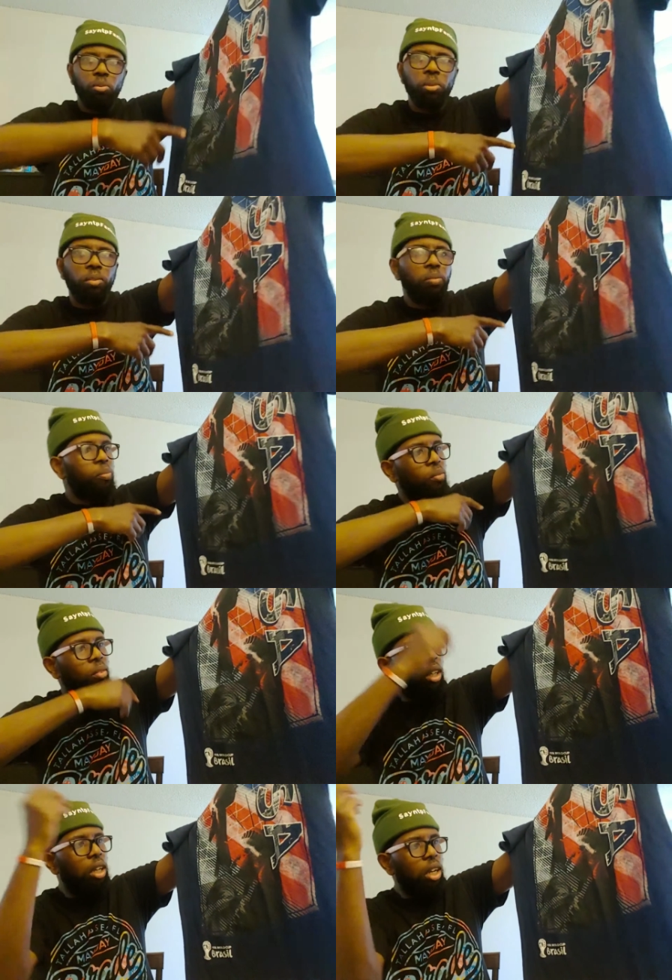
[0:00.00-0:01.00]
but
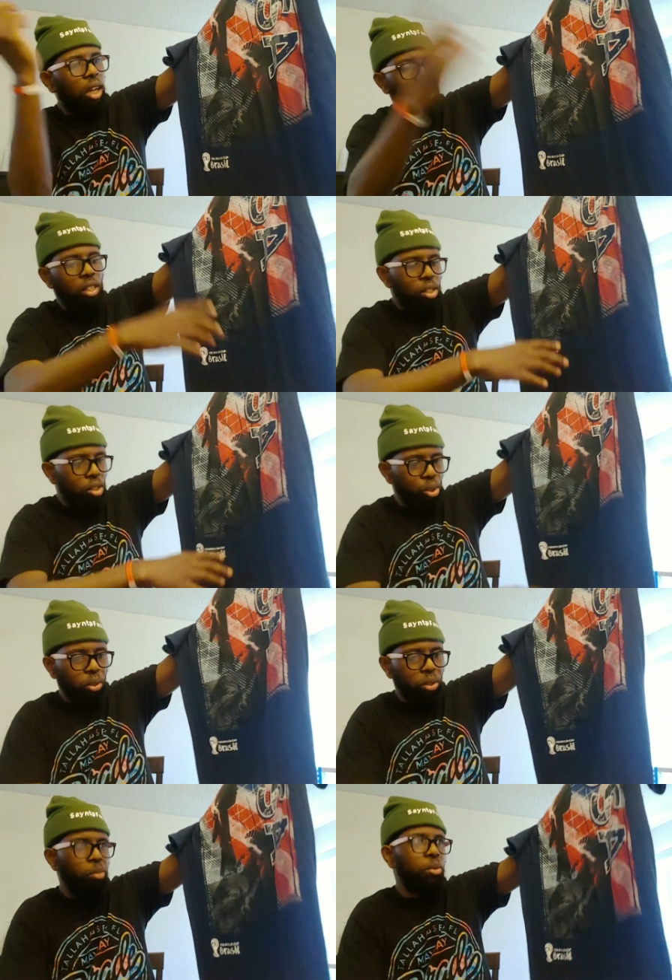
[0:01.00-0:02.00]
this is the shirt.
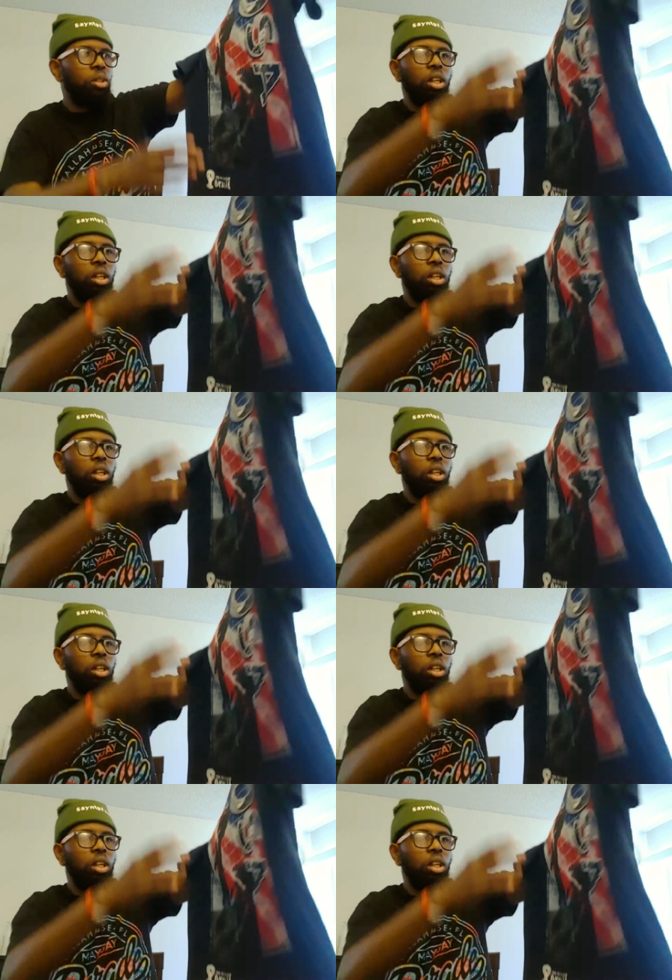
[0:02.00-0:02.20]
Let me know anything